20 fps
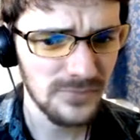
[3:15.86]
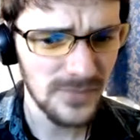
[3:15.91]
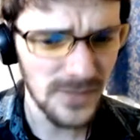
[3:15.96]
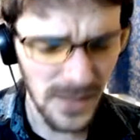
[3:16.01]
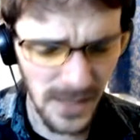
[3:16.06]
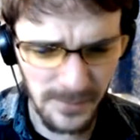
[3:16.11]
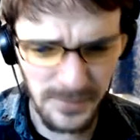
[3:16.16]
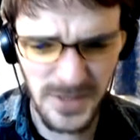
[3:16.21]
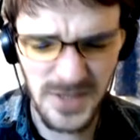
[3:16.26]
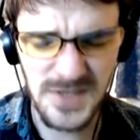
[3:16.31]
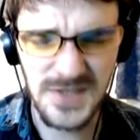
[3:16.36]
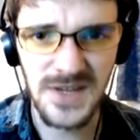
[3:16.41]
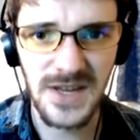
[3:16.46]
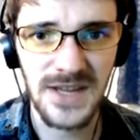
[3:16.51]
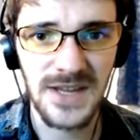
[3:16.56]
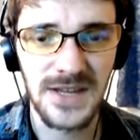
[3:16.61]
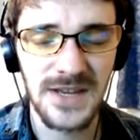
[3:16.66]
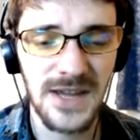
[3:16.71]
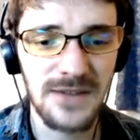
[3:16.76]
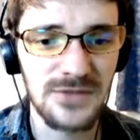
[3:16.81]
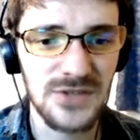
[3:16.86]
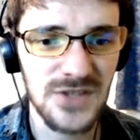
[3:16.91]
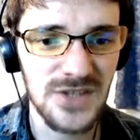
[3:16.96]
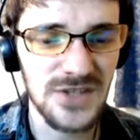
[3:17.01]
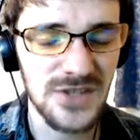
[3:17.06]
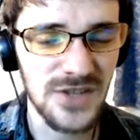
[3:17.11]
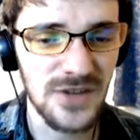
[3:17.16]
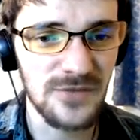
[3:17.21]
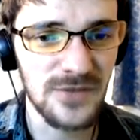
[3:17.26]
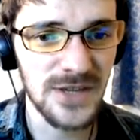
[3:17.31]
I'm excited. Ever
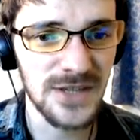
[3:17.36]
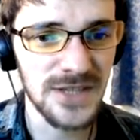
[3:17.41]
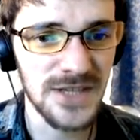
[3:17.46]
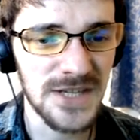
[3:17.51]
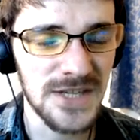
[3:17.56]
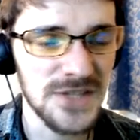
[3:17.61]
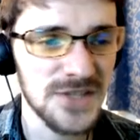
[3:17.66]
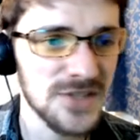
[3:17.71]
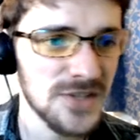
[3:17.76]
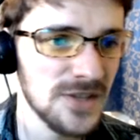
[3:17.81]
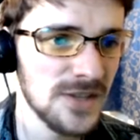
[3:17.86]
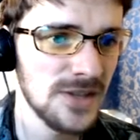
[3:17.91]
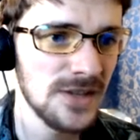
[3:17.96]
since I realised